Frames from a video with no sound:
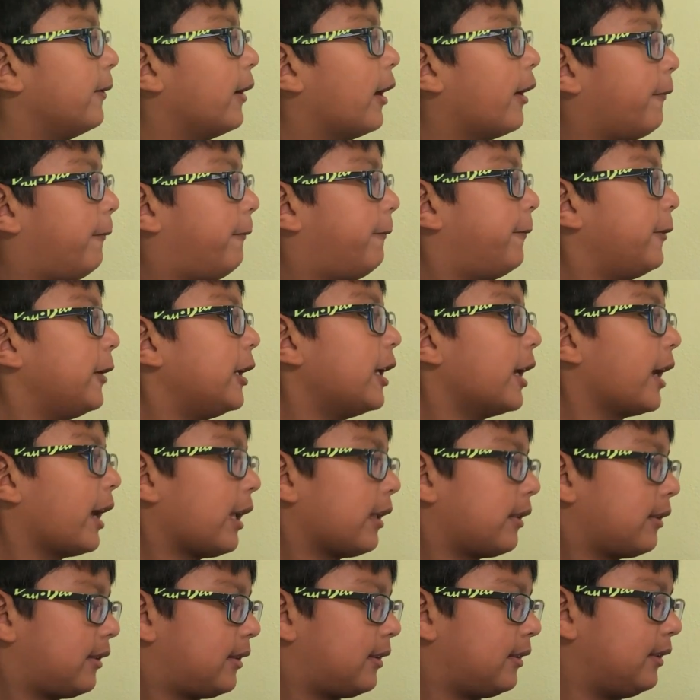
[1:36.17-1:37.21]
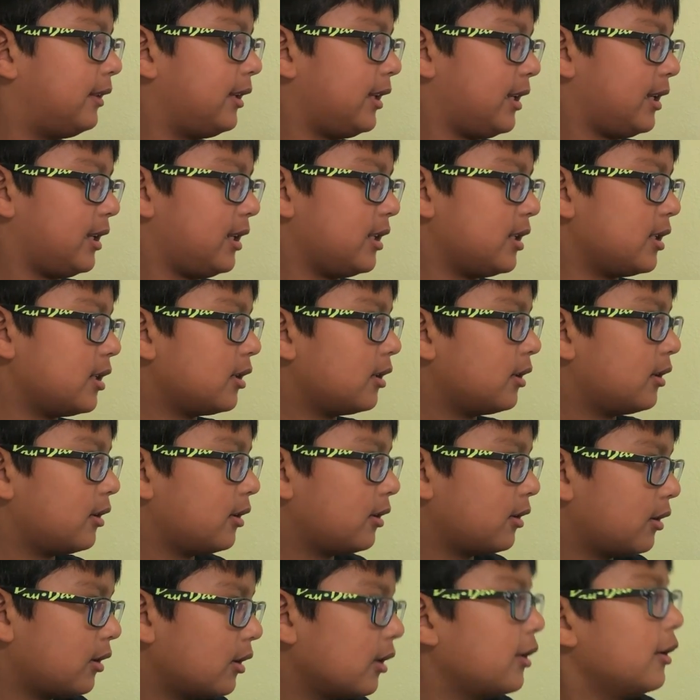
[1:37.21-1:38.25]
a VSD,
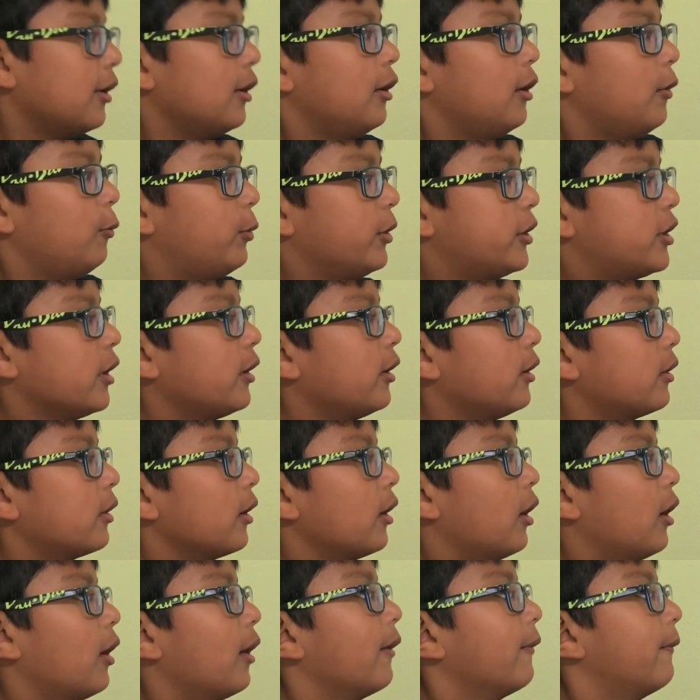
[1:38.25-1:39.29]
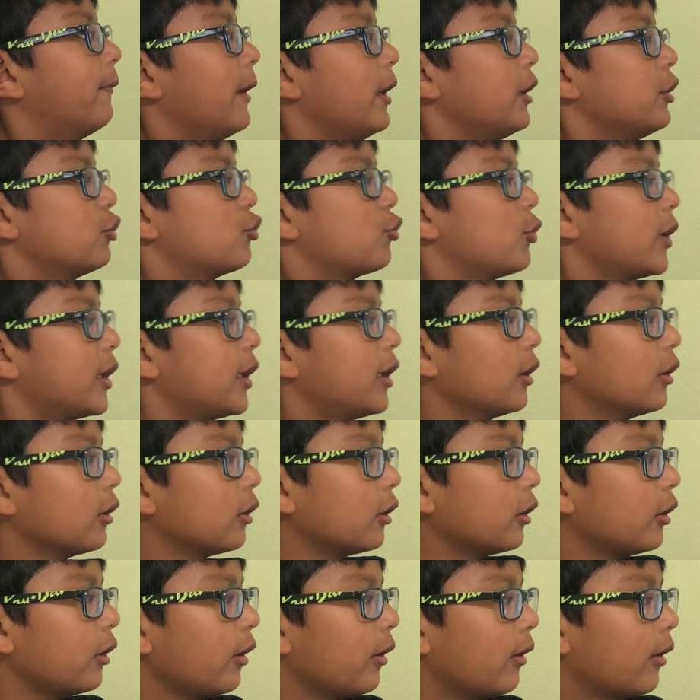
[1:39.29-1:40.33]
which is a
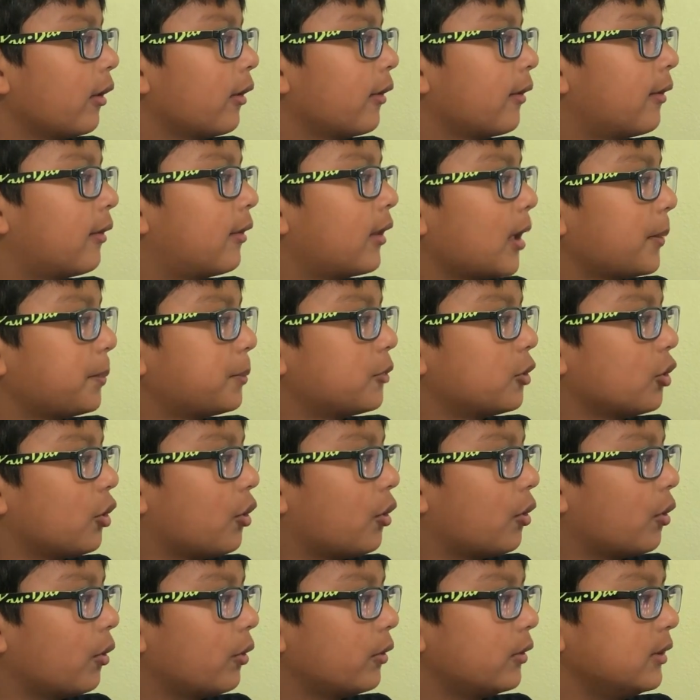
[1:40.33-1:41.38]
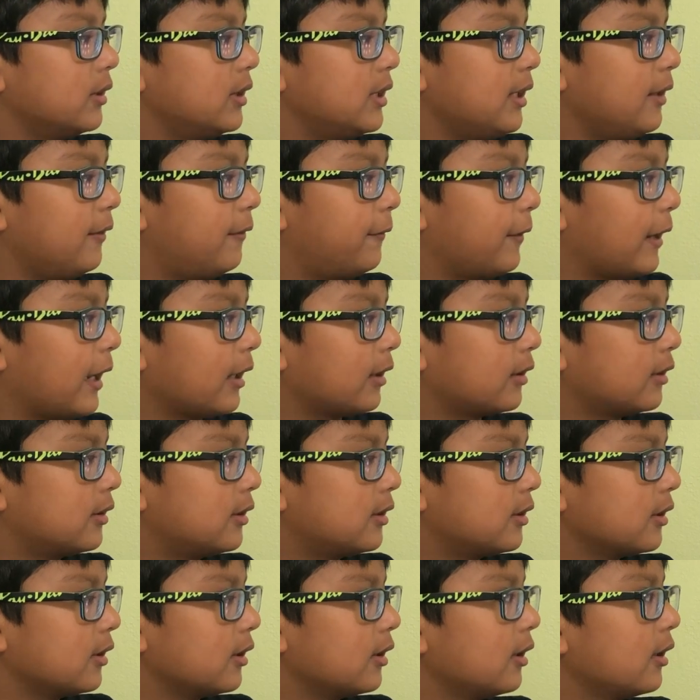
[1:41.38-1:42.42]
ventricular septal defect.
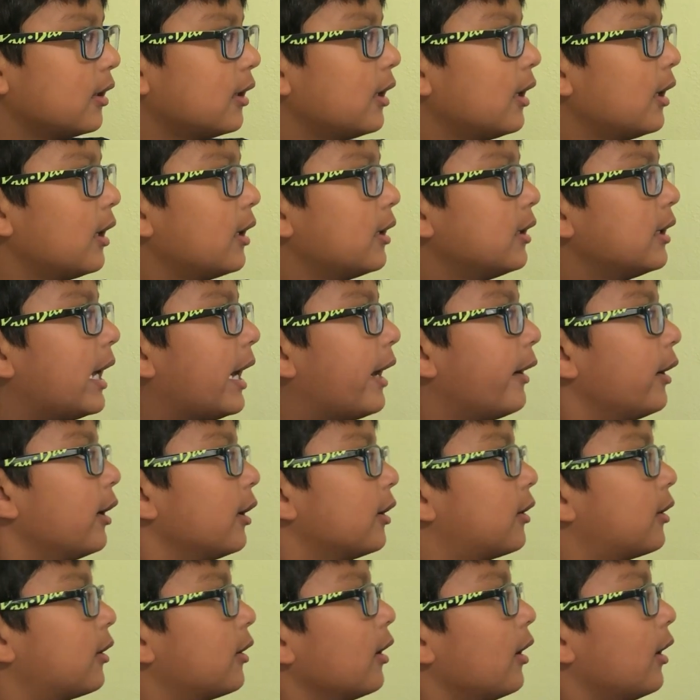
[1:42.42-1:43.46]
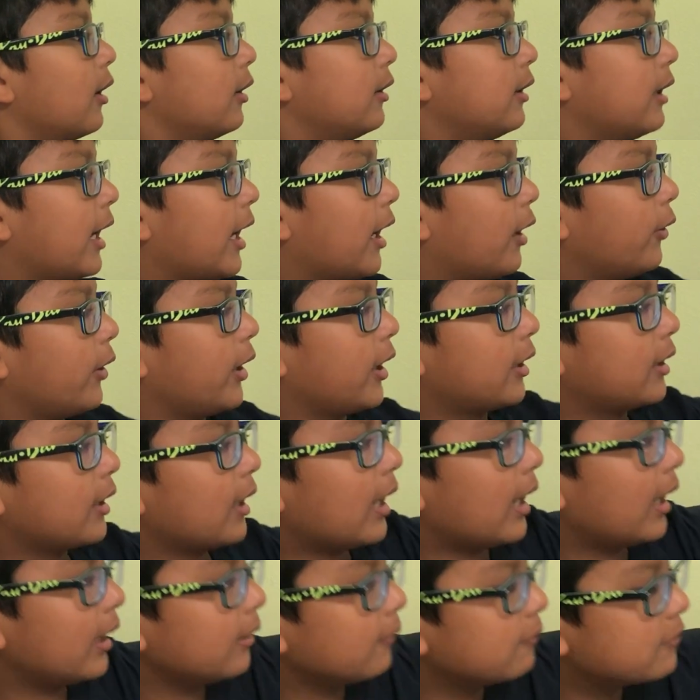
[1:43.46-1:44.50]
Now it now it
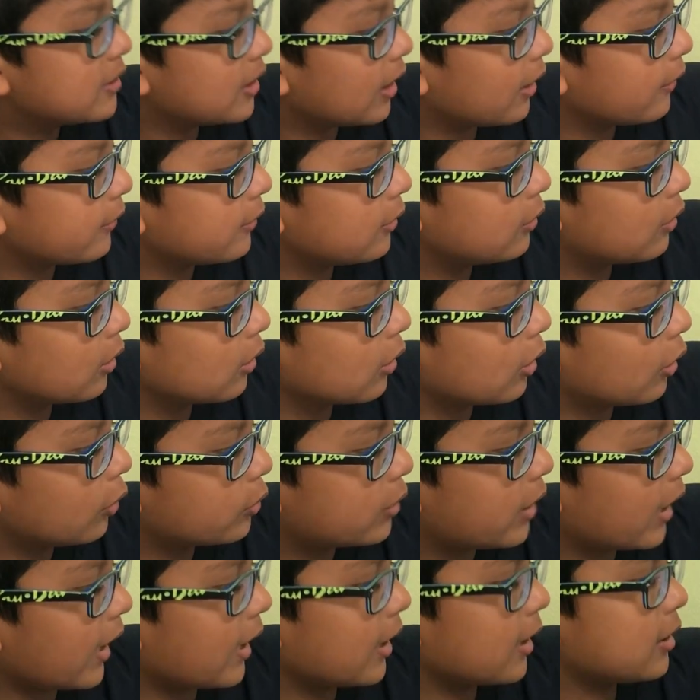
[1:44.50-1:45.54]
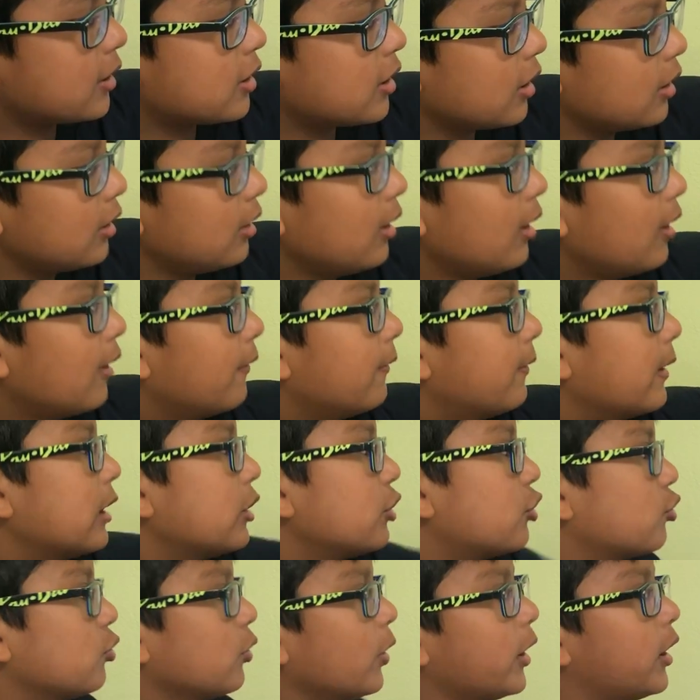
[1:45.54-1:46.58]
kind of tells you the location
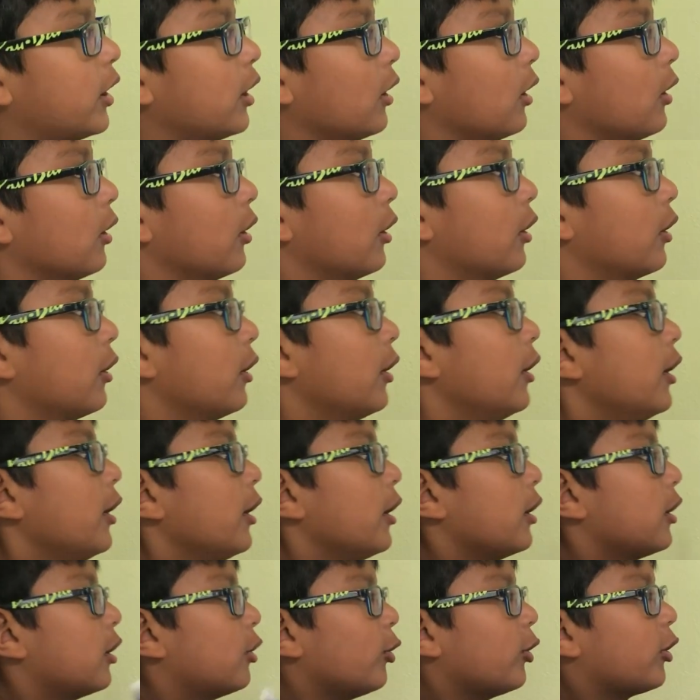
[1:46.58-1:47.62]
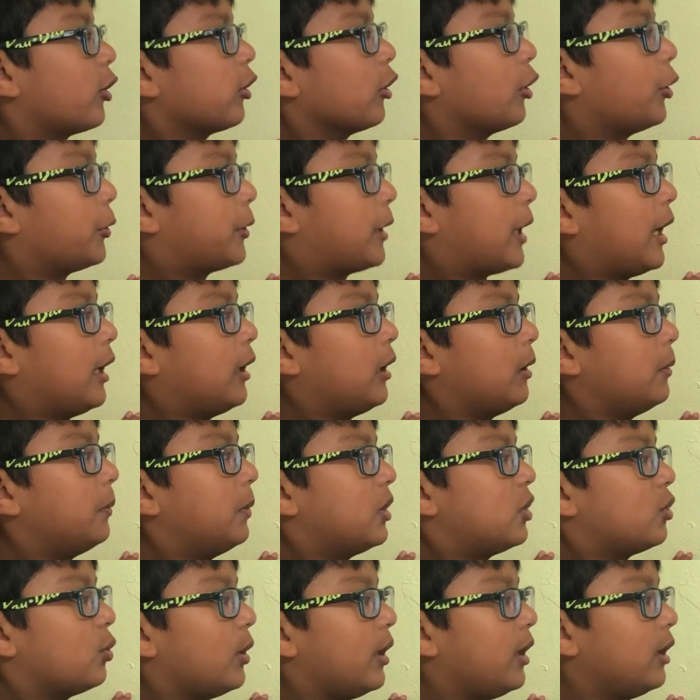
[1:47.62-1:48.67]
ventricular. So it's located
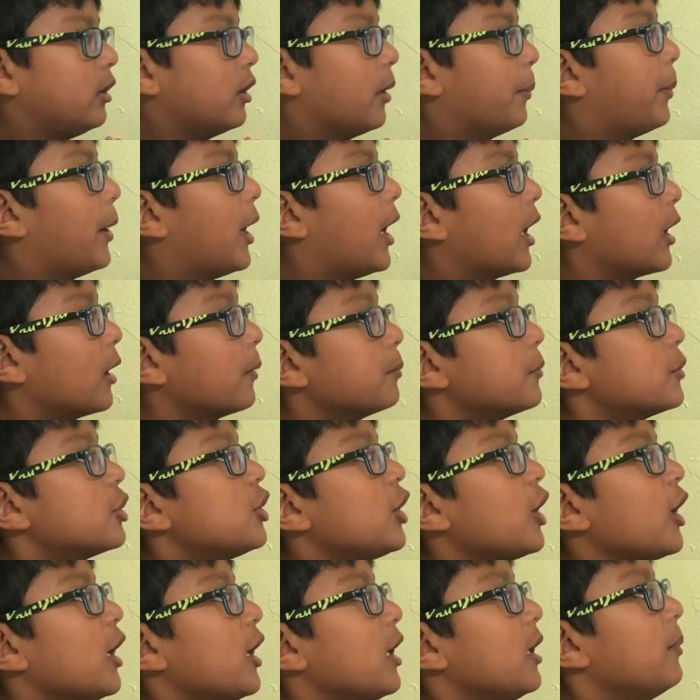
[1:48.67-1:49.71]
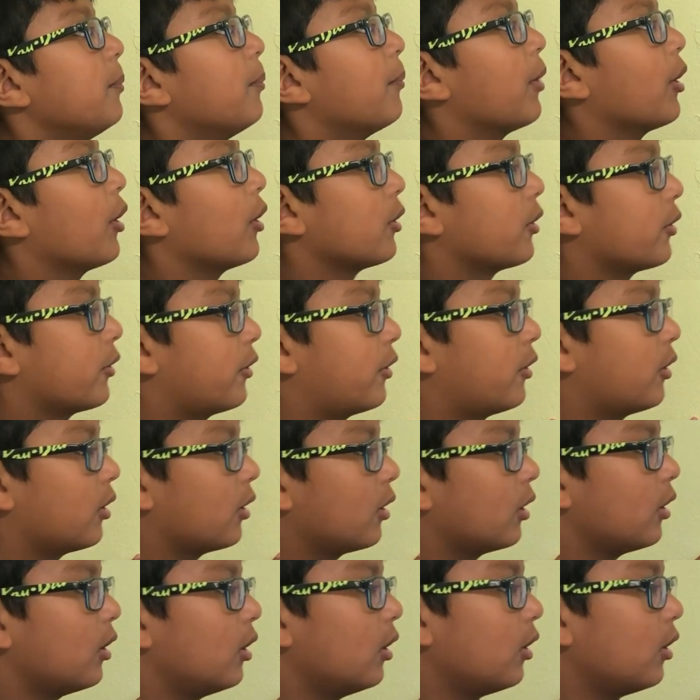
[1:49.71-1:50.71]
between the bottom chambers.